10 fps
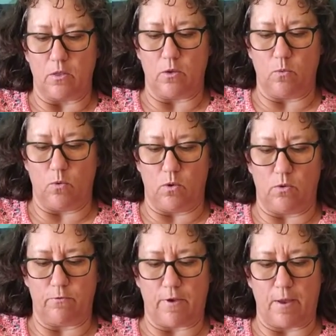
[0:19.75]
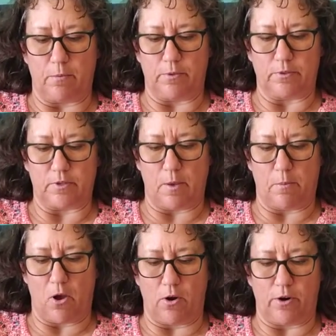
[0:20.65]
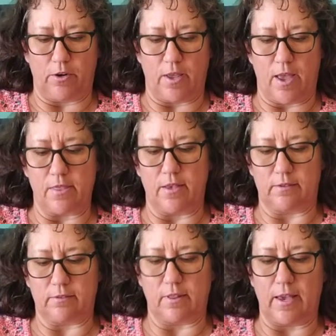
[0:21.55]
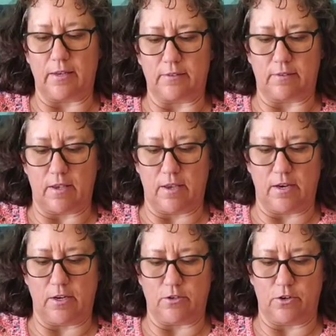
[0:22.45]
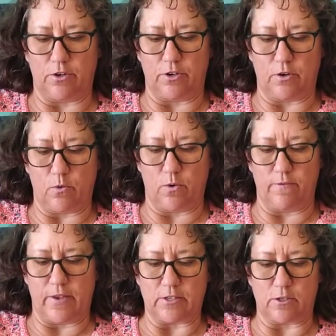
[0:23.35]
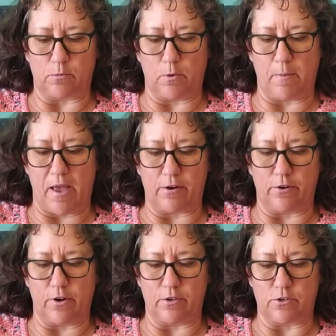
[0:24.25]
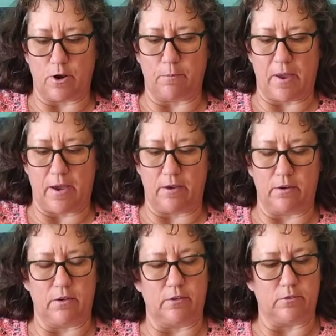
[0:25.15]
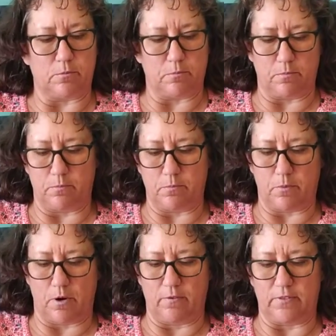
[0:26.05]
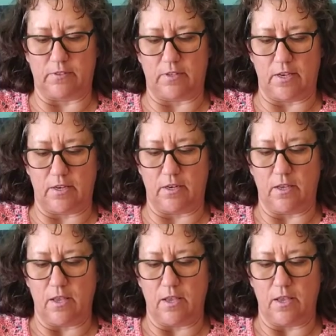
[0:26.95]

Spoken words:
the wool fibers apart, and this lets any dirt or vegetable matter drop out. Here's part of the seed,